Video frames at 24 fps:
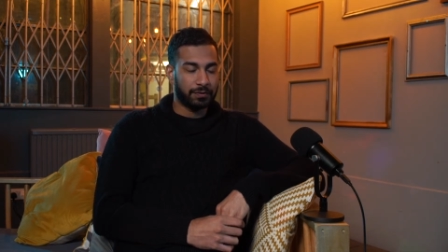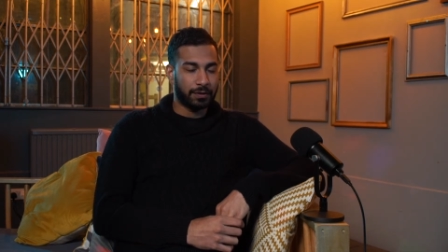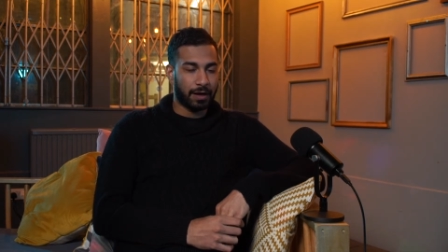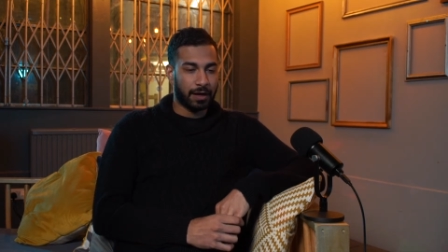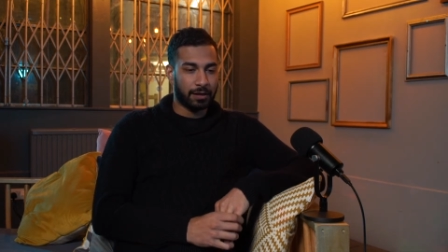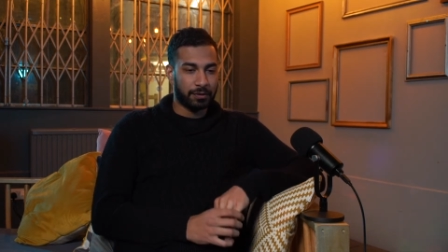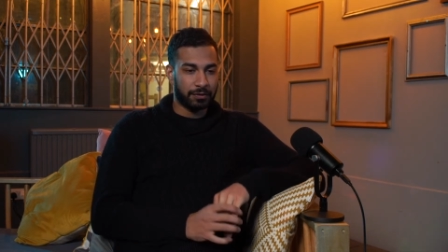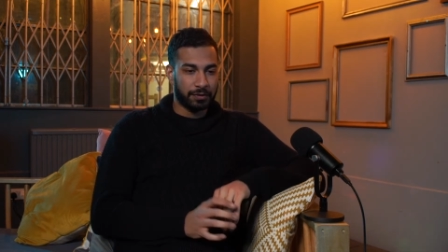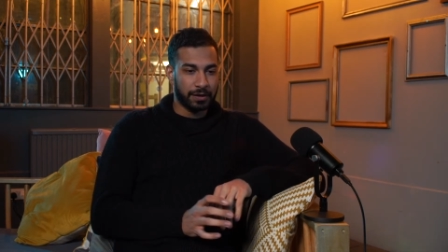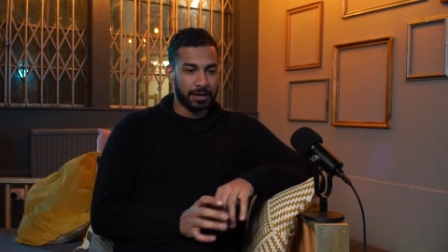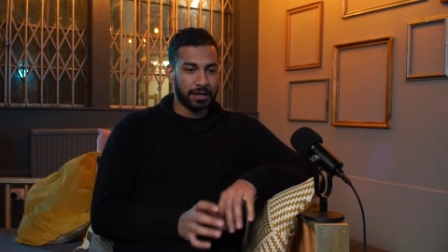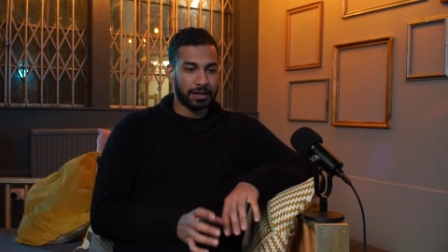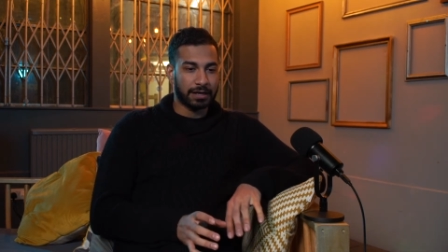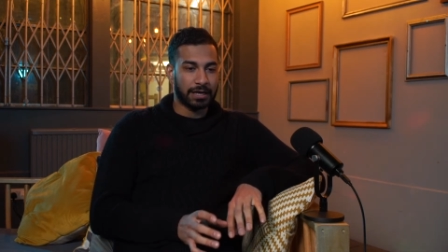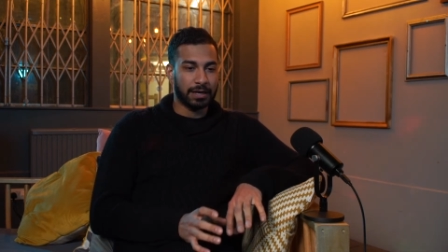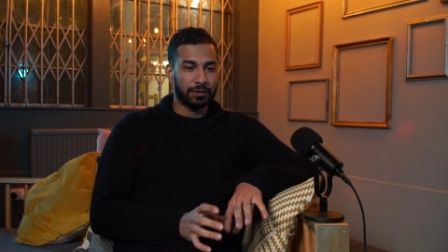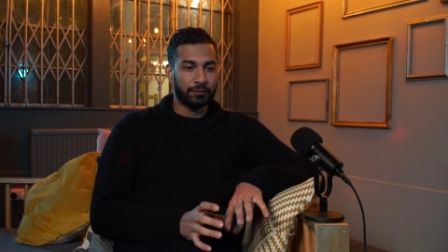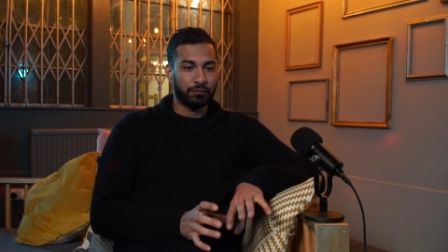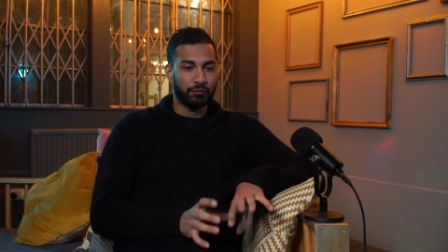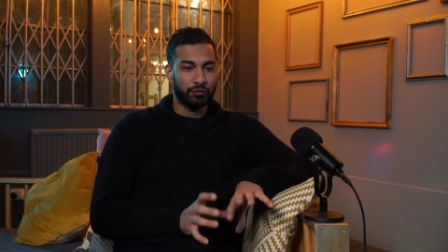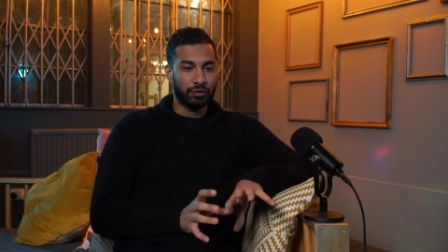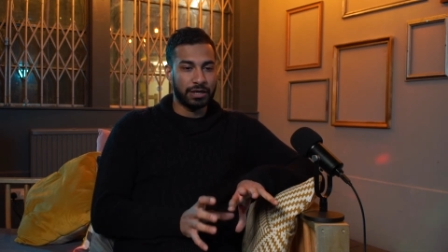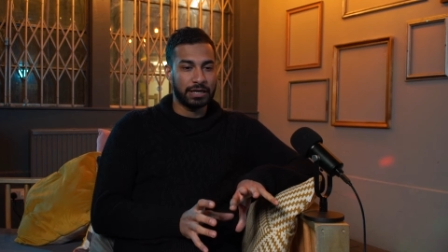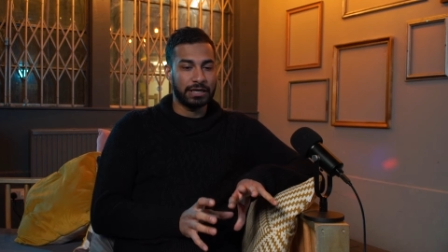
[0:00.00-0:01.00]
I think it
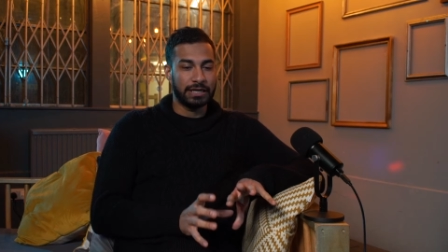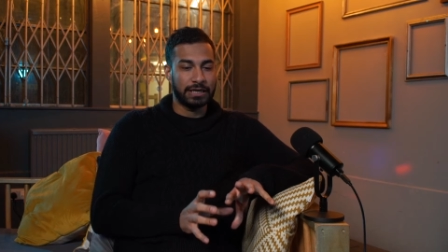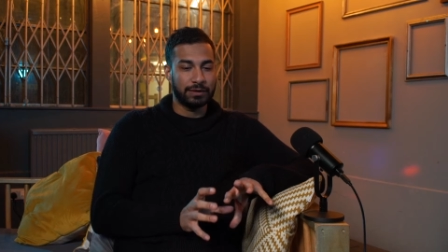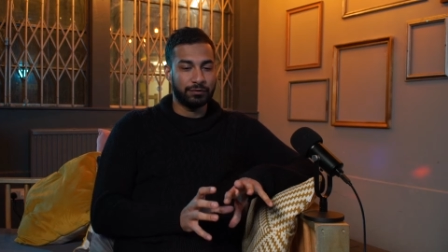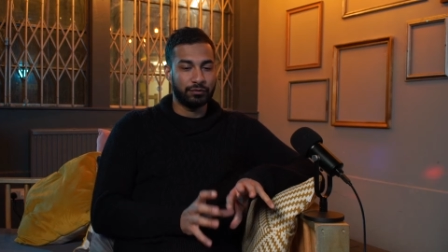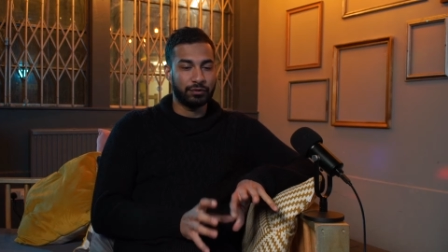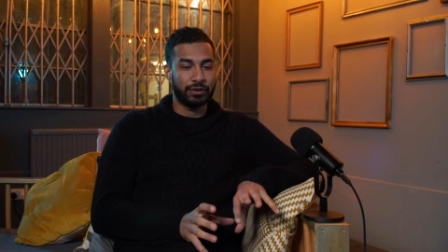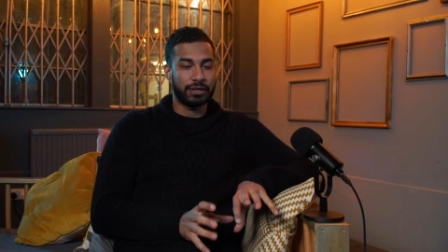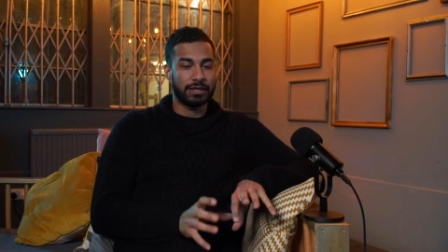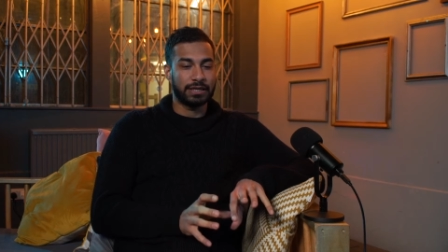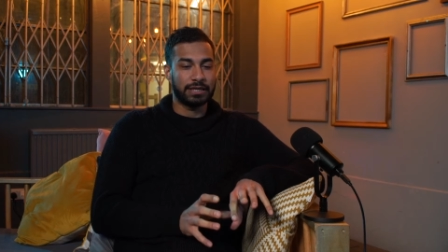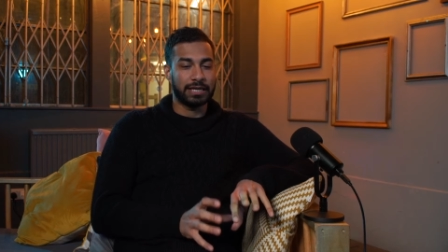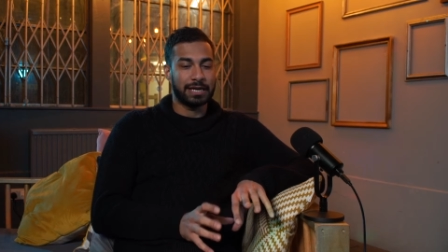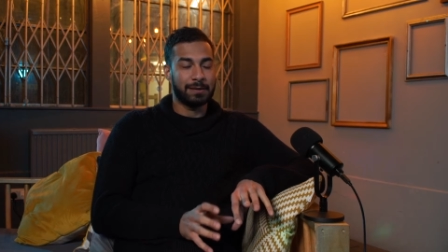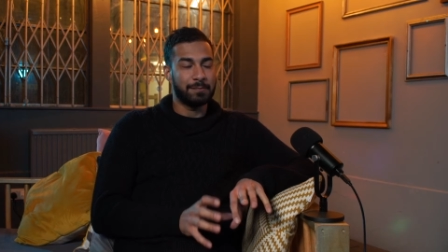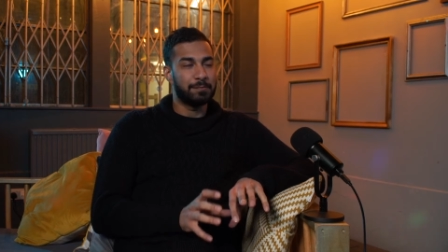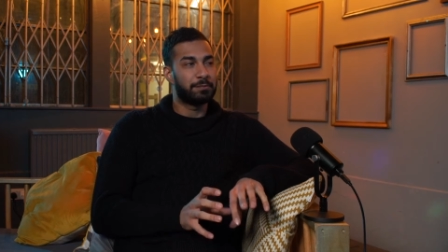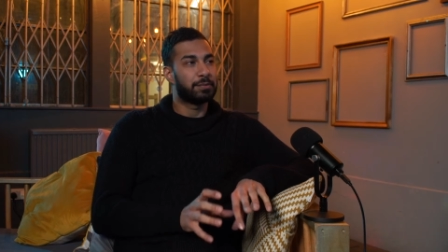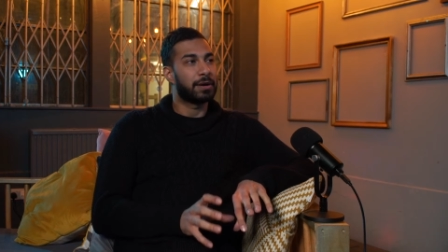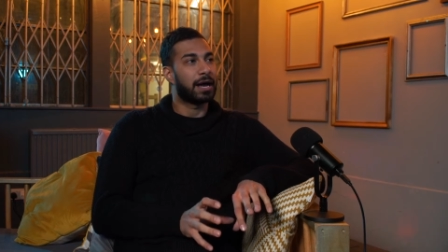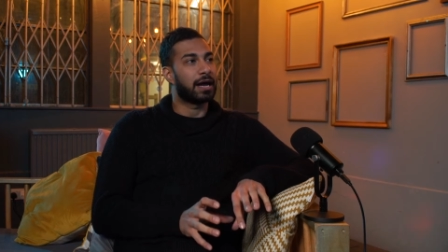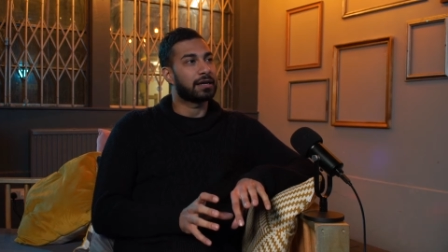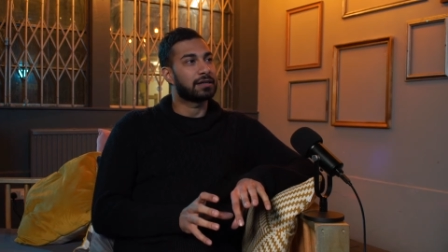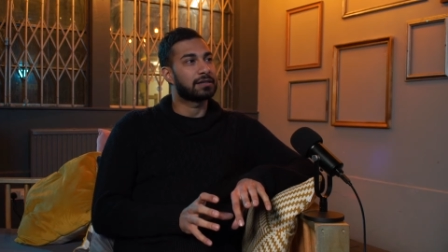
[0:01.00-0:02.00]
really really
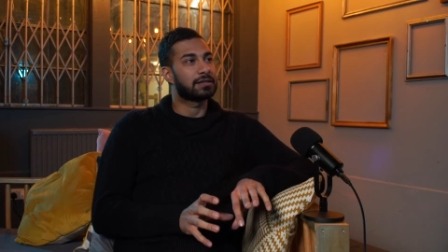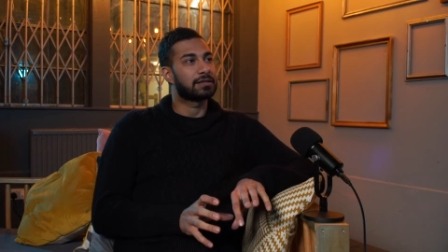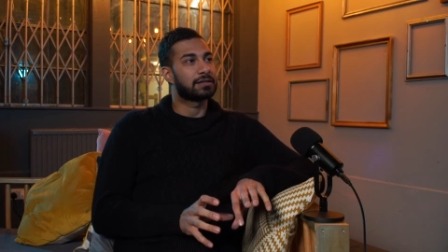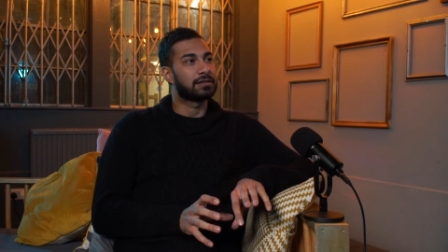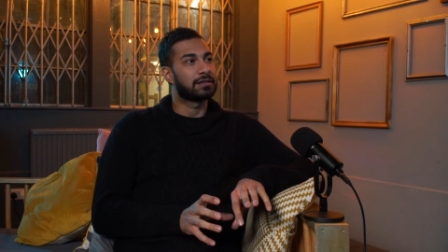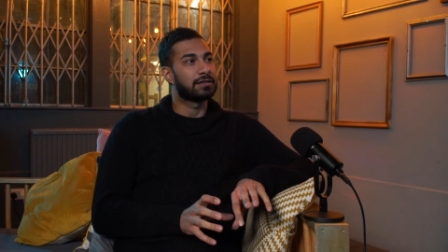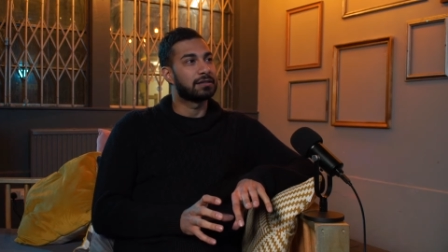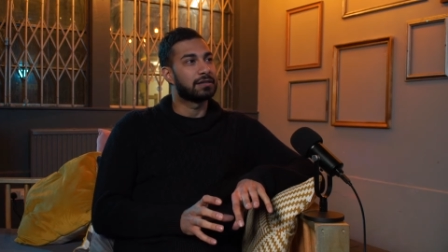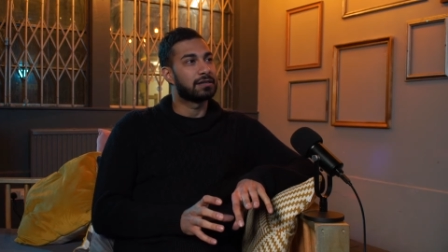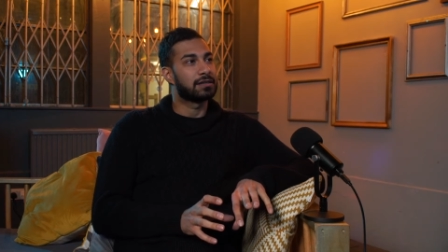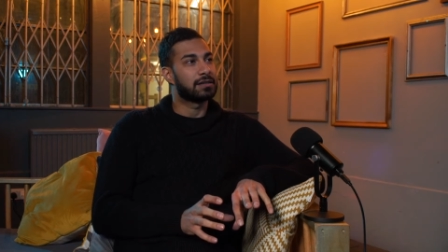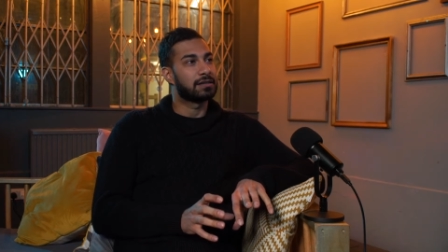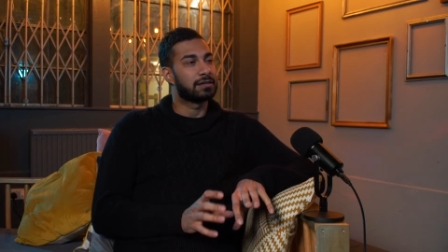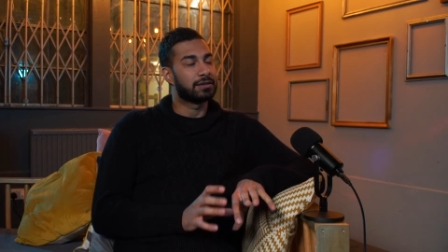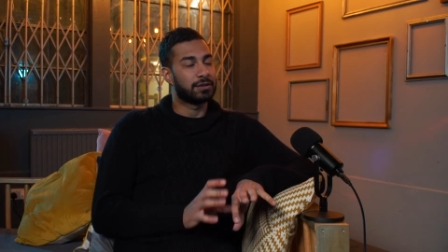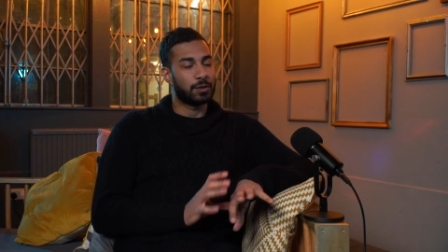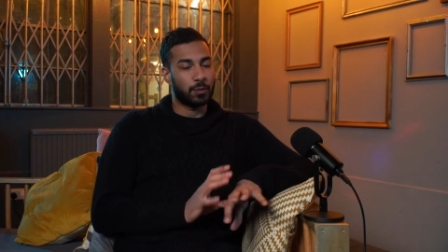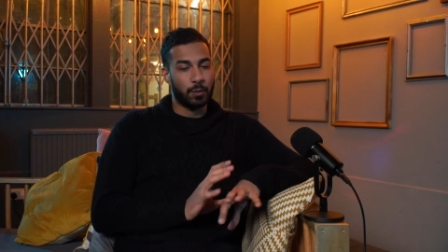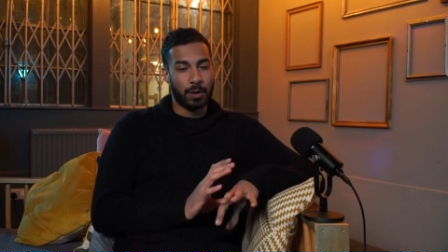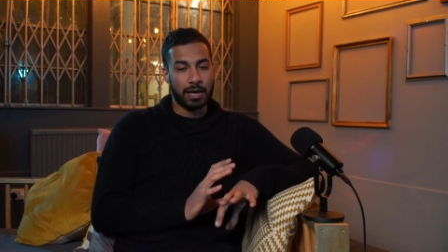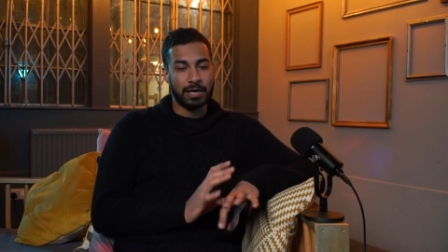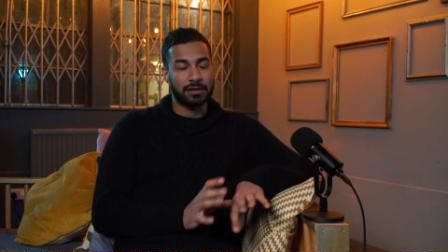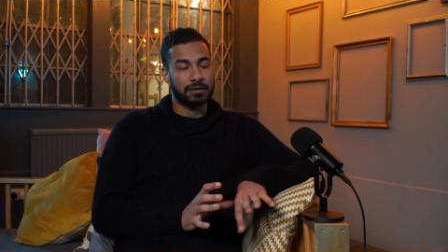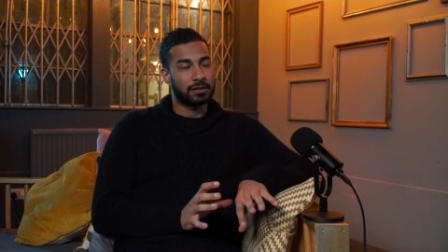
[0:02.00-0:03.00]
impacts the
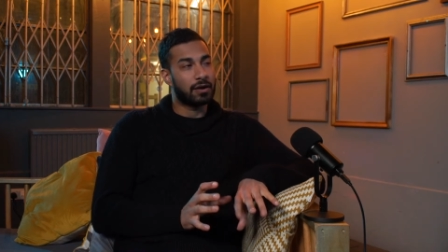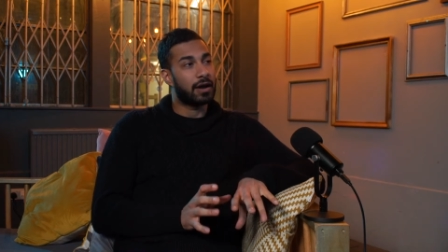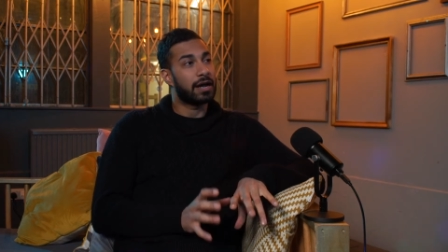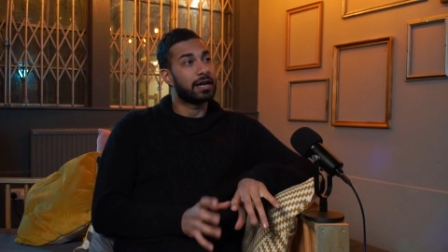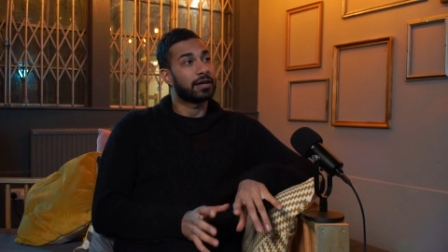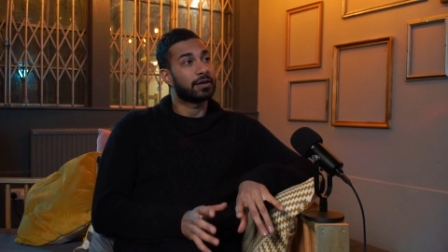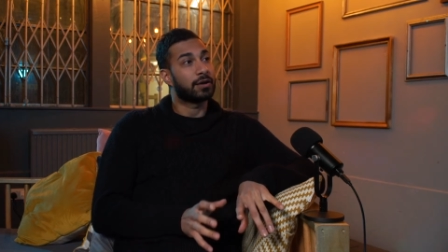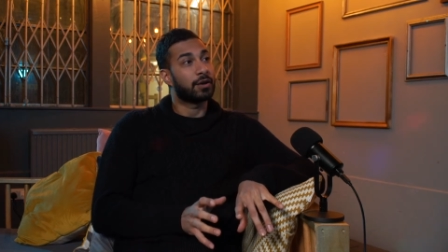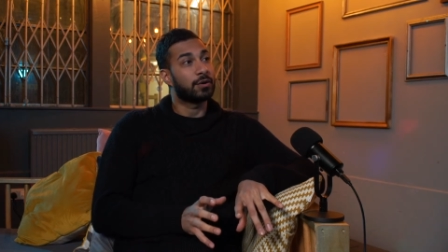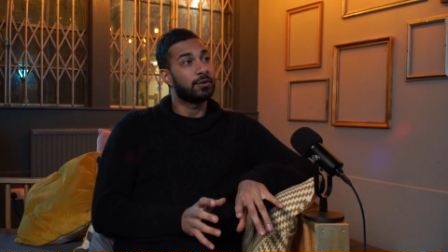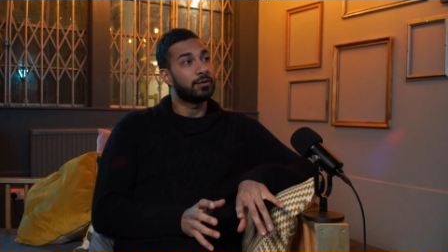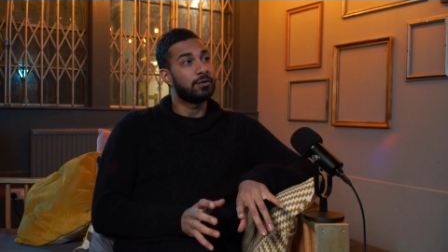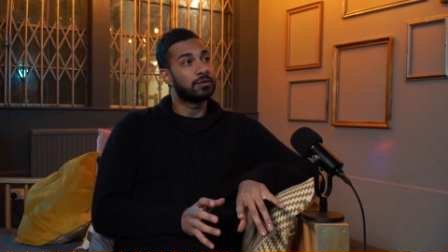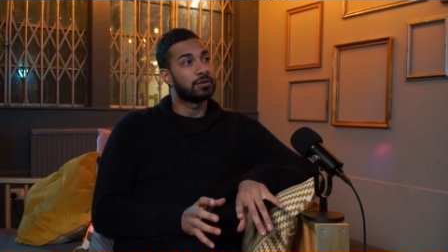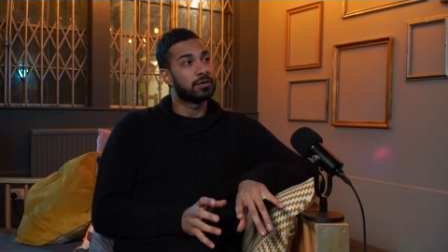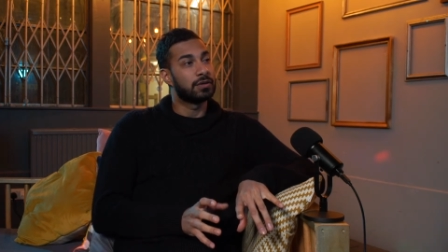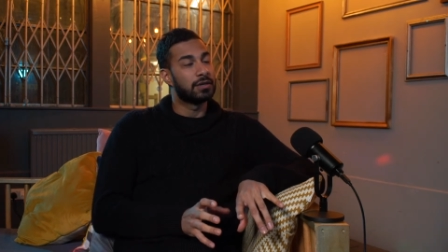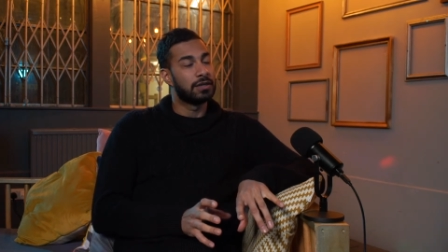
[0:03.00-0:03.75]
way the night goes.